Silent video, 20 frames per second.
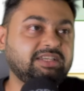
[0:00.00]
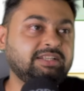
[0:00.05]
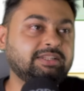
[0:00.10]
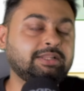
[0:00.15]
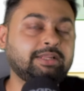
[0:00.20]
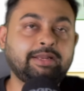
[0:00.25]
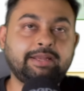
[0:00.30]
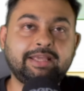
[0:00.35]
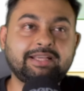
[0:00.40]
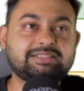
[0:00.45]

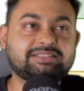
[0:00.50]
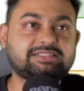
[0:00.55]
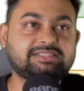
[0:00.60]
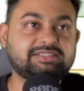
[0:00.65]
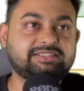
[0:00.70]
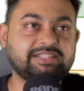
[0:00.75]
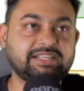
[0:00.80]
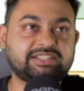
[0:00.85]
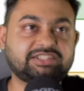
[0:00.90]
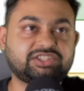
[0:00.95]
the next
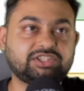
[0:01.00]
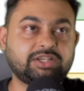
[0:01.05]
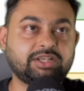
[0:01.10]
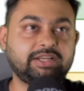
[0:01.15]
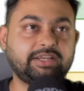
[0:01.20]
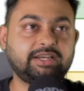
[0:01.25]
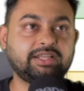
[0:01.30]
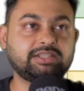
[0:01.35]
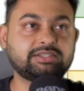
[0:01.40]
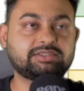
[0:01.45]
section,
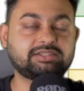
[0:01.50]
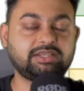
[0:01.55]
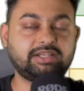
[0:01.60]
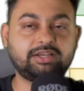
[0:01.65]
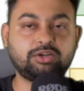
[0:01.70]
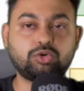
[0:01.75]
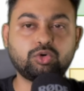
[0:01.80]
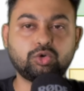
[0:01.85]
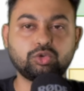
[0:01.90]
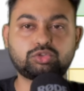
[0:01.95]
it
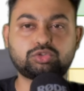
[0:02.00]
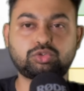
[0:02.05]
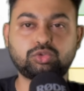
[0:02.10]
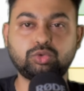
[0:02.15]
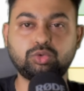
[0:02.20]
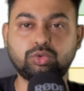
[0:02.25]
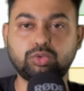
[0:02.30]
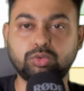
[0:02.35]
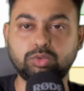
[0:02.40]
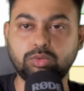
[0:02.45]
goes
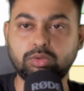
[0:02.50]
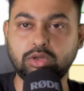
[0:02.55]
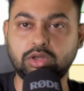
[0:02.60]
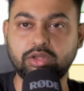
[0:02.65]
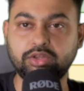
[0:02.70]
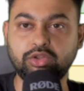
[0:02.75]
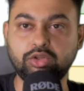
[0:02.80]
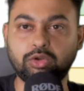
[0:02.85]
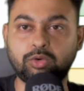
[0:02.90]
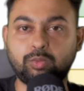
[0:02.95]
to,
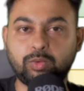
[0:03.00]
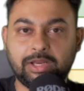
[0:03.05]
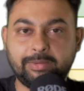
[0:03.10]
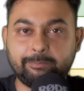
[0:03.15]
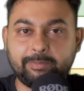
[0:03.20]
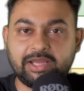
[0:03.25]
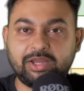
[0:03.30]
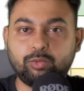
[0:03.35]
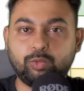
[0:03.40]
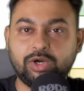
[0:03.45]
one
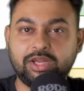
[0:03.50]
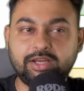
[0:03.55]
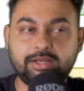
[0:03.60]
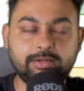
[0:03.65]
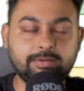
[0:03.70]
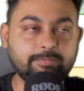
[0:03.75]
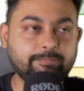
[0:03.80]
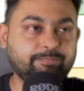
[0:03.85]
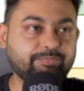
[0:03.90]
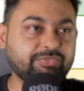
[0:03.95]
by one.
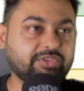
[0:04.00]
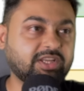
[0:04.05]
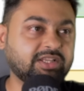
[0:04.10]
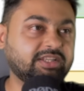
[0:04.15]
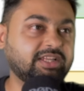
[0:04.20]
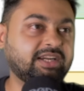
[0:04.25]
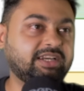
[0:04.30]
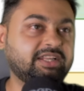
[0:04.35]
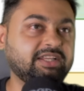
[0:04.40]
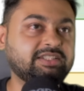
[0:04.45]

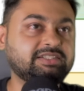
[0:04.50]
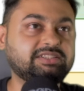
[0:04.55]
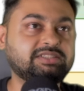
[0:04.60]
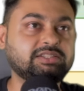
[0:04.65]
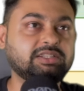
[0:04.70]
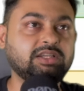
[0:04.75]
That is,